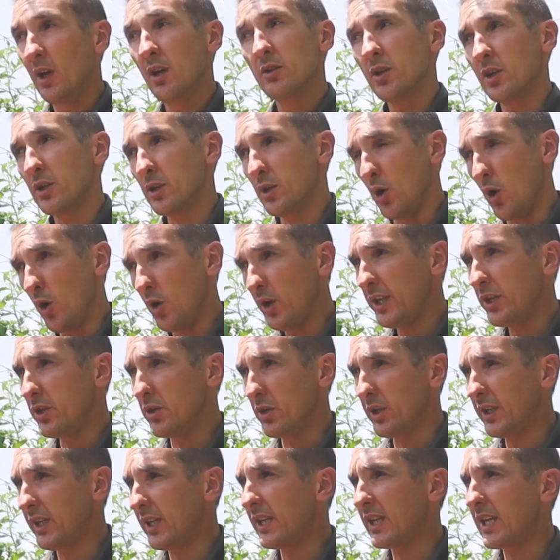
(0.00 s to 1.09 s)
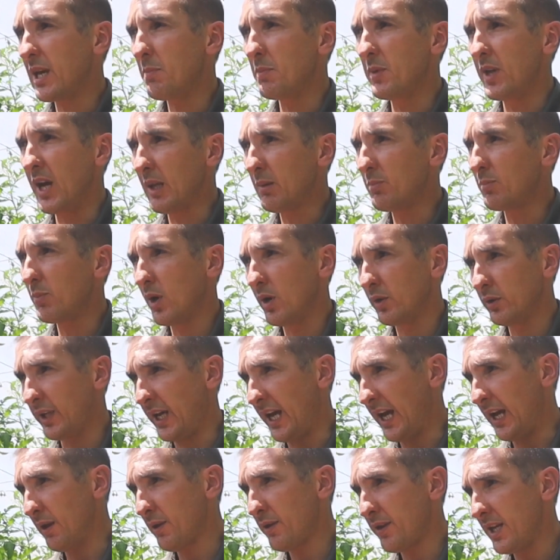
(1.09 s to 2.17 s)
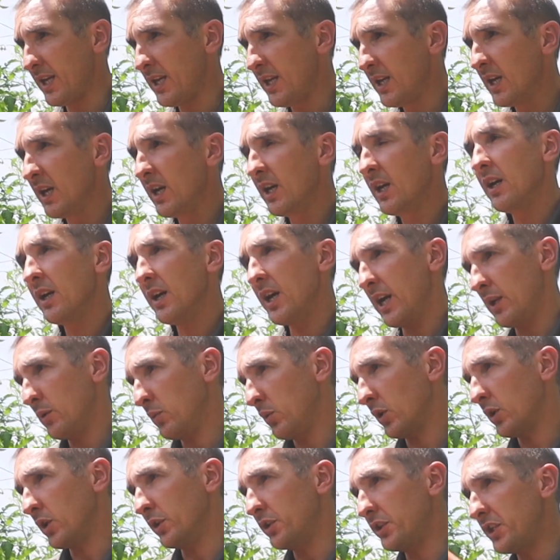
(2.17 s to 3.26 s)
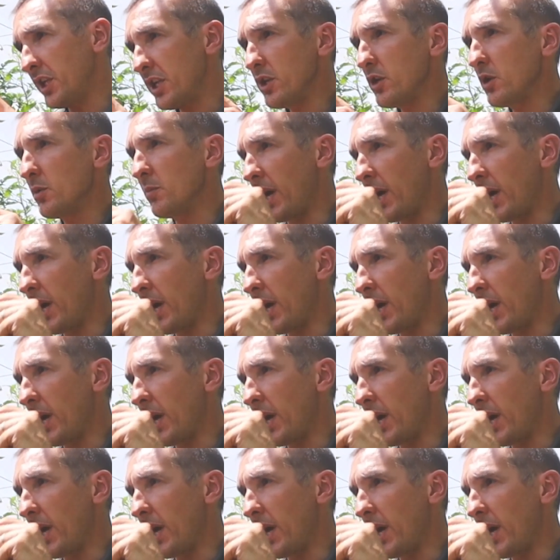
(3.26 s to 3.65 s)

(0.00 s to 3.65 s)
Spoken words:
So as long as you can keep that plant healthy, it will continue